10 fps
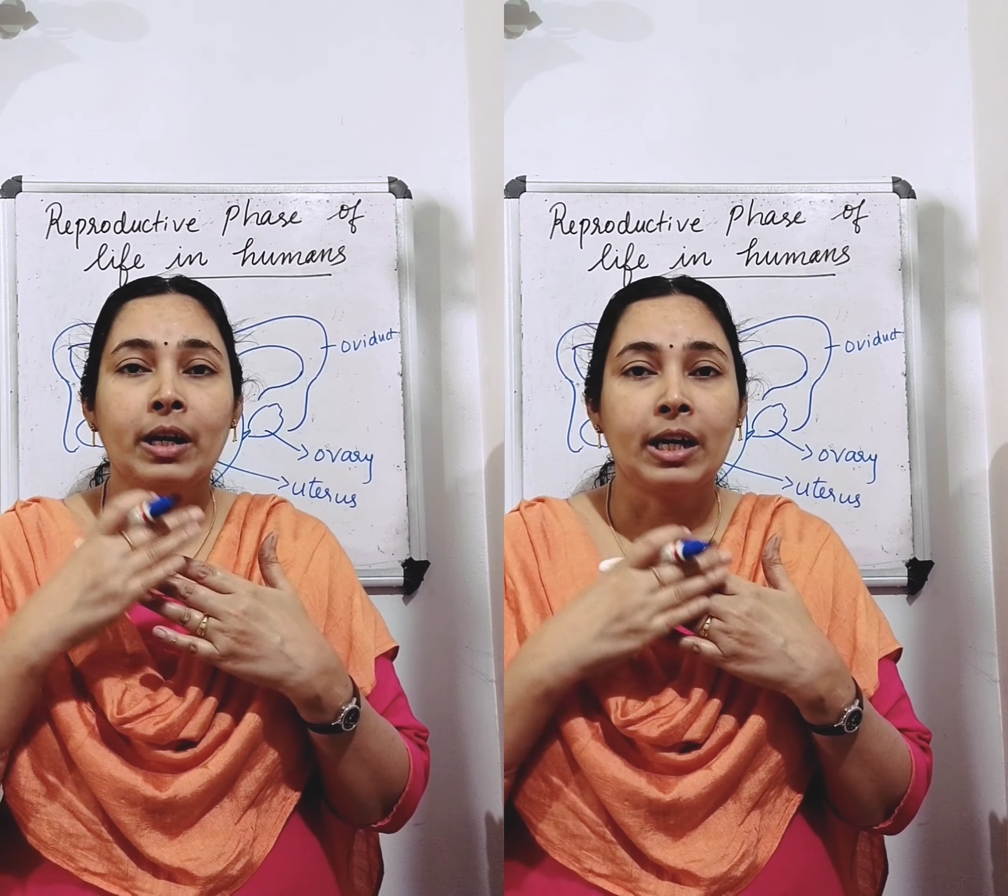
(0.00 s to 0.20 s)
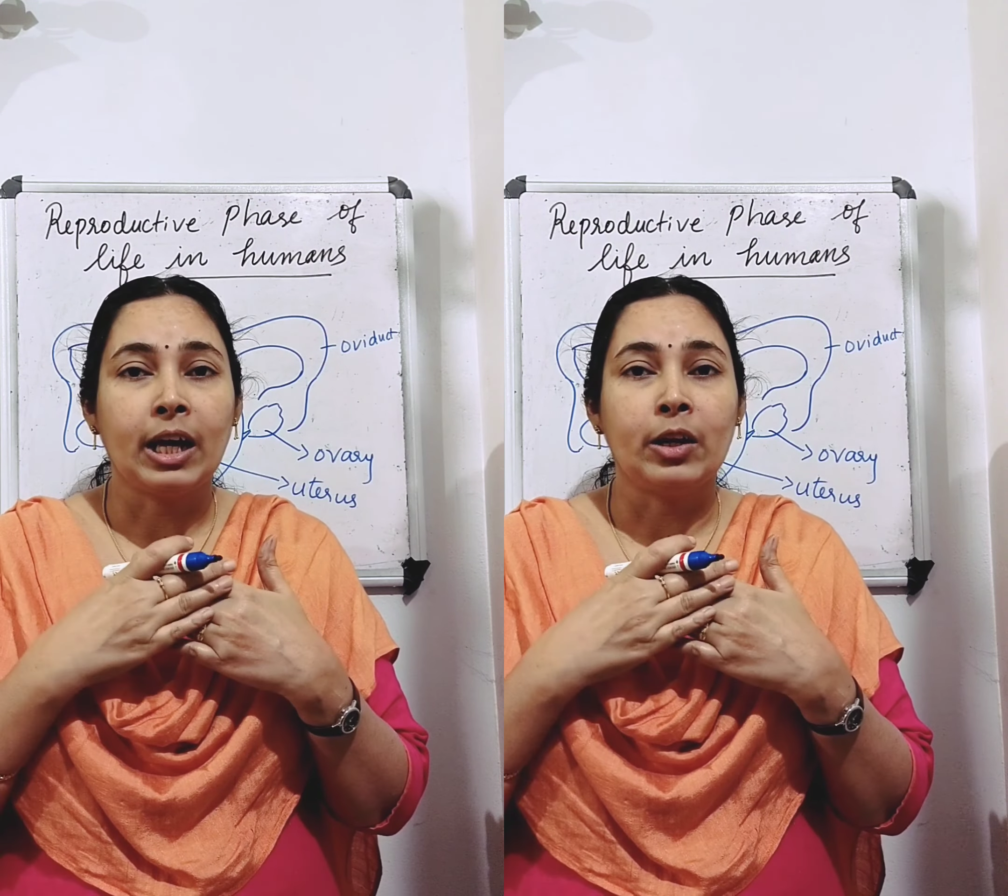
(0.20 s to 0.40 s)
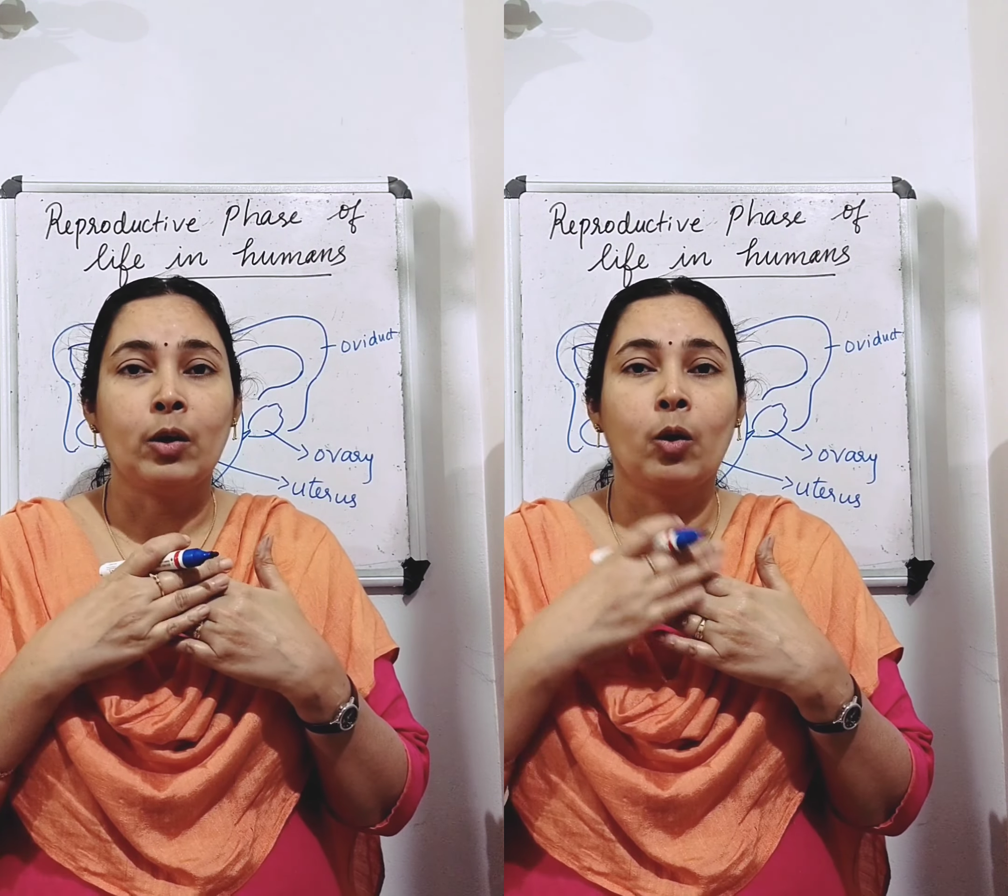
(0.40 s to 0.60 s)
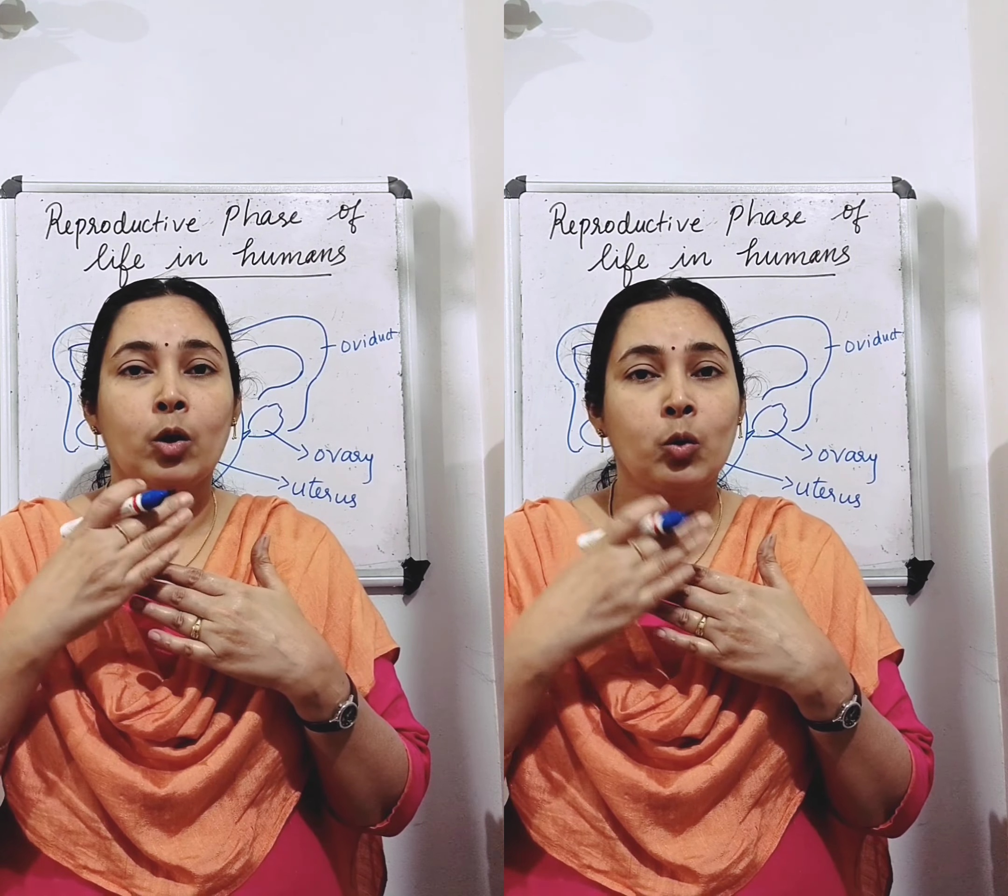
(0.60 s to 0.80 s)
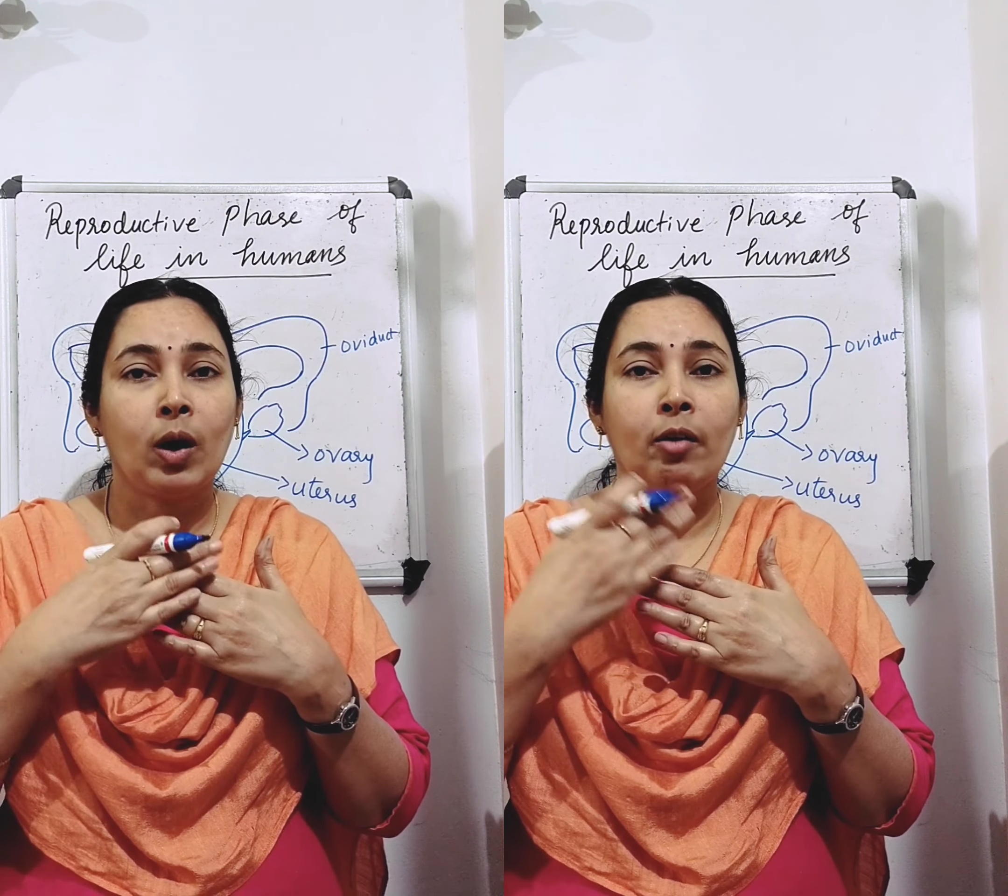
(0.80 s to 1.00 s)
10
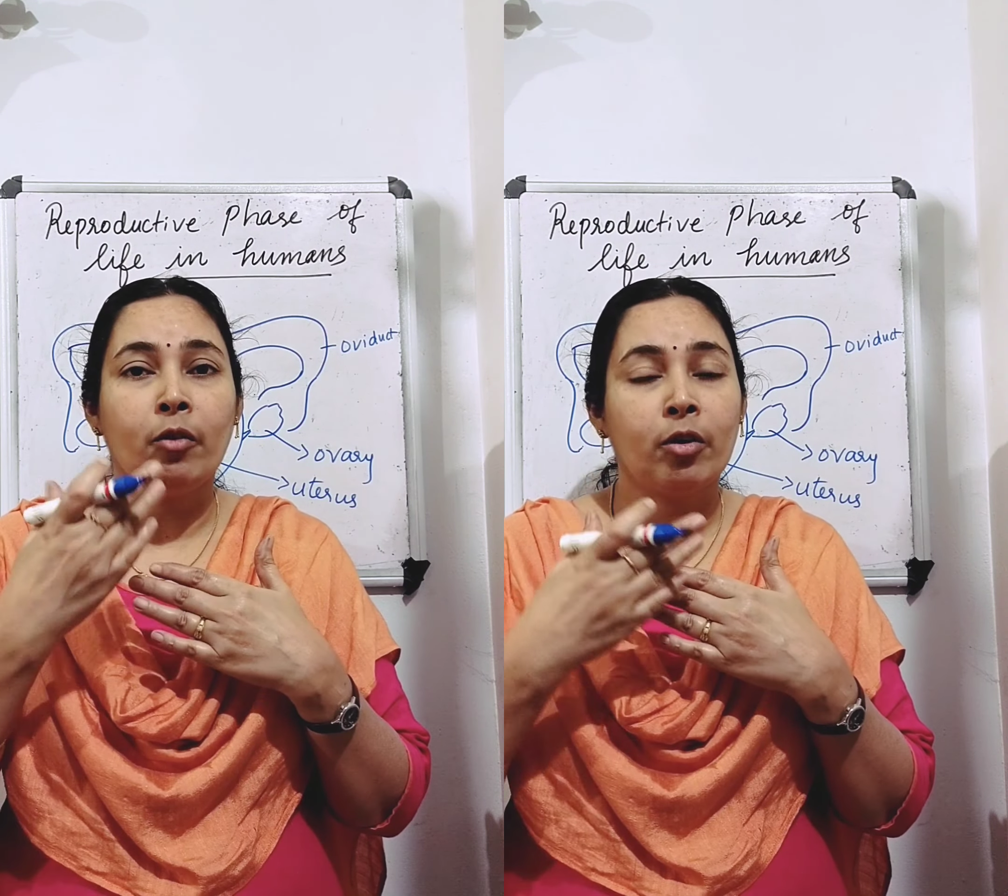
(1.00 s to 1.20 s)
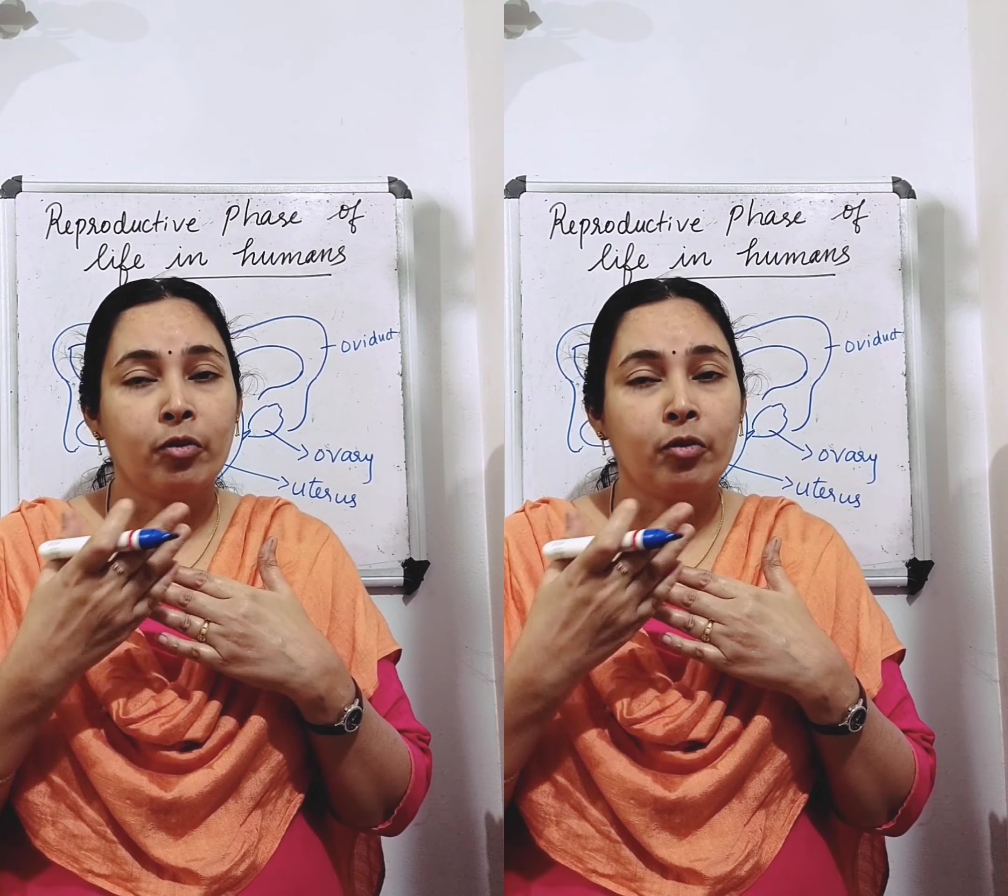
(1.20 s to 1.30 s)
or 12 or